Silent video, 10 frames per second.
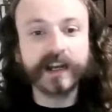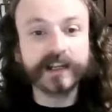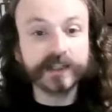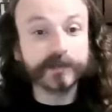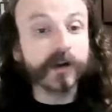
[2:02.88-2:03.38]

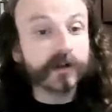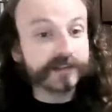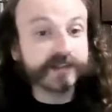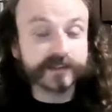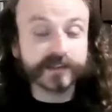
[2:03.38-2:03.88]
think we all
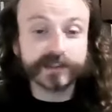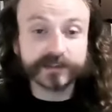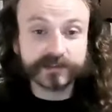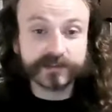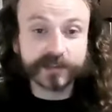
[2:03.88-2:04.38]
need to
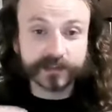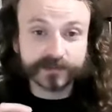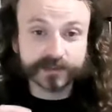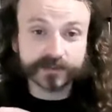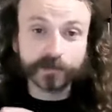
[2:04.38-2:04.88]
just kind of
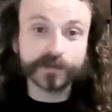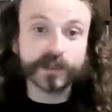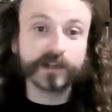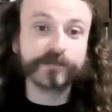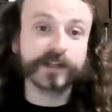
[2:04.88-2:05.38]
just hold
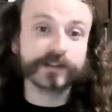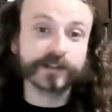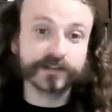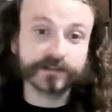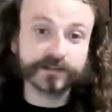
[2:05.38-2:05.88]
on to the fact,
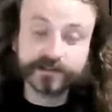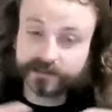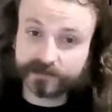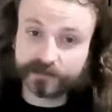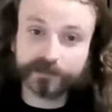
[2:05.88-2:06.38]
this
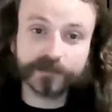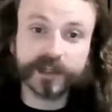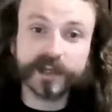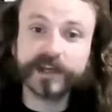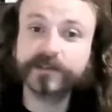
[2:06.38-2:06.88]
is a normal
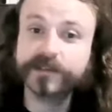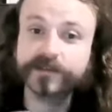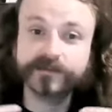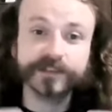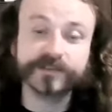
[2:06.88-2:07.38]
guy
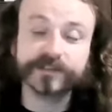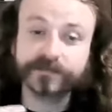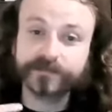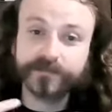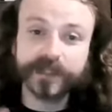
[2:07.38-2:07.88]
he was a
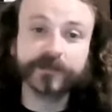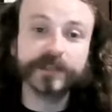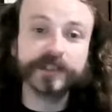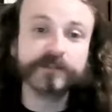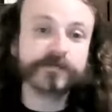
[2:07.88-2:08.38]

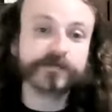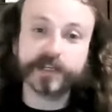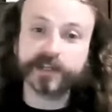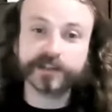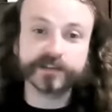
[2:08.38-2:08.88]
family
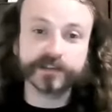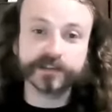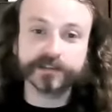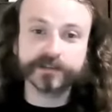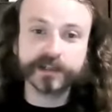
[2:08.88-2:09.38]
man,
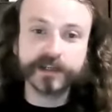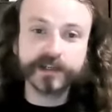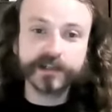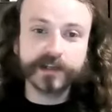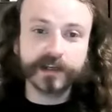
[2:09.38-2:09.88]
and
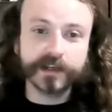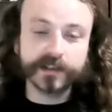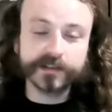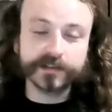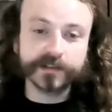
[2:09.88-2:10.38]

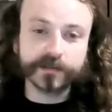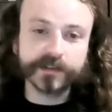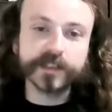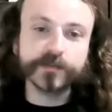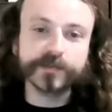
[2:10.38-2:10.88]

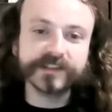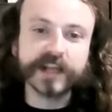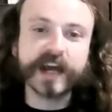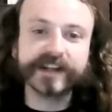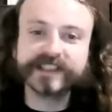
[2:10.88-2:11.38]
he was
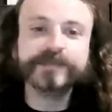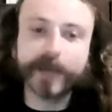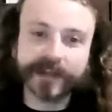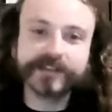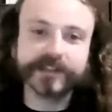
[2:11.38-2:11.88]
not
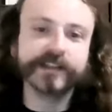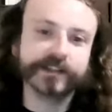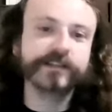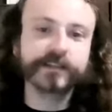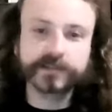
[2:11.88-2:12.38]

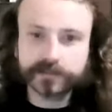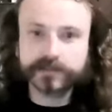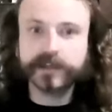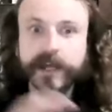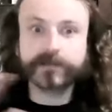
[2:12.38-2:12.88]
expecting
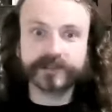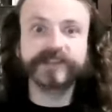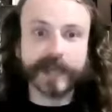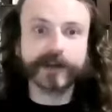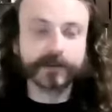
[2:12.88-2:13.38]
to have to
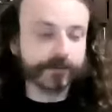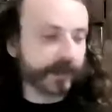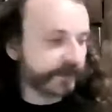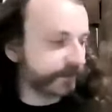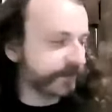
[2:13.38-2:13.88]

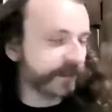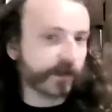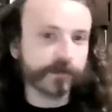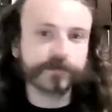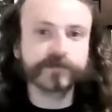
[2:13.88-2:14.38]
sacrifice
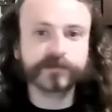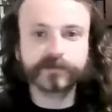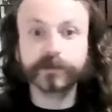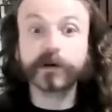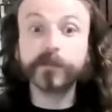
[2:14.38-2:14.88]
himself
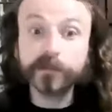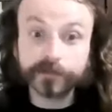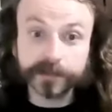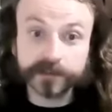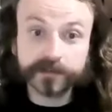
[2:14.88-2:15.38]
for a
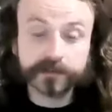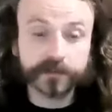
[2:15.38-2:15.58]
movement.